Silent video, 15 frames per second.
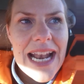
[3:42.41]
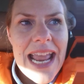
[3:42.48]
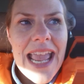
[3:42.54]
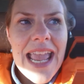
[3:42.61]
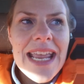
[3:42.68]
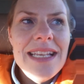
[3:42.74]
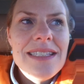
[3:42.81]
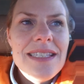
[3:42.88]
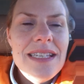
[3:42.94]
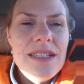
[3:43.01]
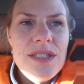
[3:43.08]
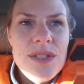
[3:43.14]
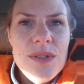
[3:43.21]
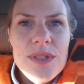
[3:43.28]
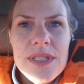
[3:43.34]
I hate seeing
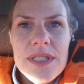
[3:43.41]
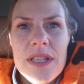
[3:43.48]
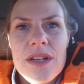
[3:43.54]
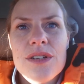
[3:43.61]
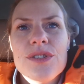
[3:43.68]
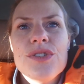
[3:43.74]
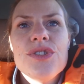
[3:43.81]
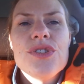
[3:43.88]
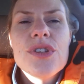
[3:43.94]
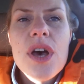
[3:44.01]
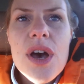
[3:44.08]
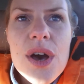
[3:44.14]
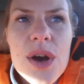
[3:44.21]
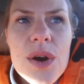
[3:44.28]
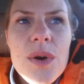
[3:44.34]
students that are
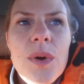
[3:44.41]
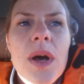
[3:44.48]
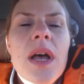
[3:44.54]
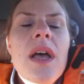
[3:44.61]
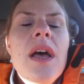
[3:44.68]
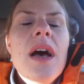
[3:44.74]
so